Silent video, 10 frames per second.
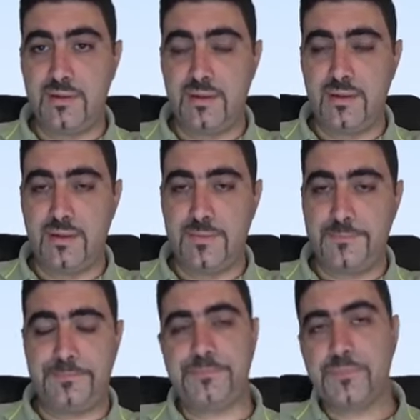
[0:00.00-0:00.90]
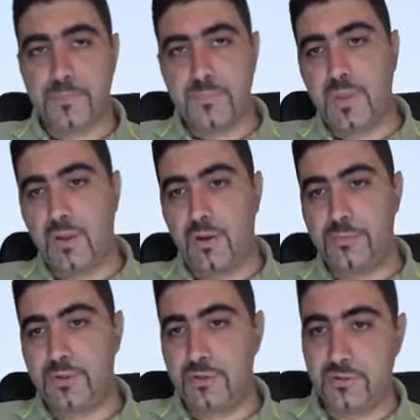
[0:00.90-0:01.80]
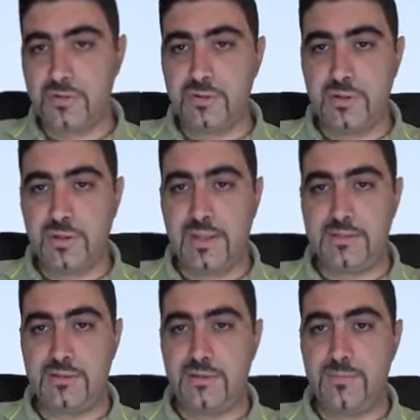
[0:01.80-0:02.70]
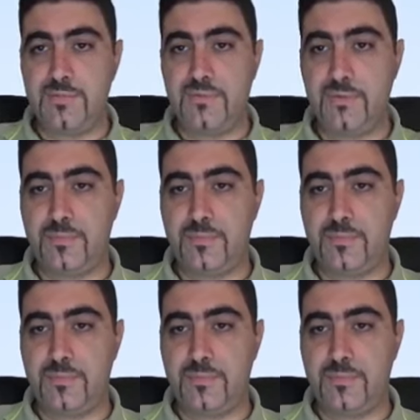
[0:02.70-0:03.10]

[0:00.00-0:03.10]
um, options as you did before.